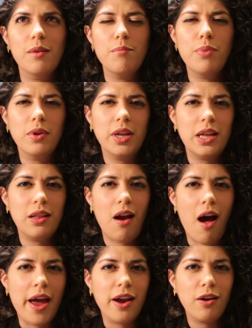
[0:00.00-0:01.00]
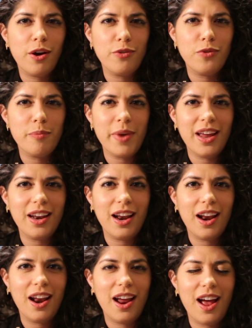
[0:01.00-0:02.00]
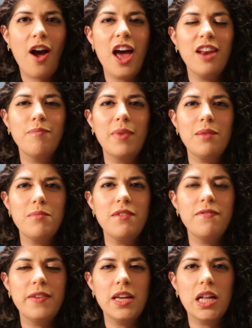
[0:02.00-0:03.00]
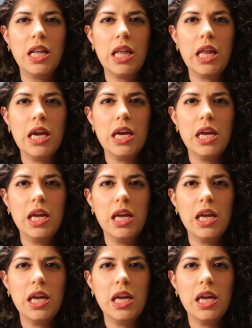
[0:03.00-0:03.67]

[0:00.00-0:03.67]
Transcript: bullying that I incurred from it. Kind of made me think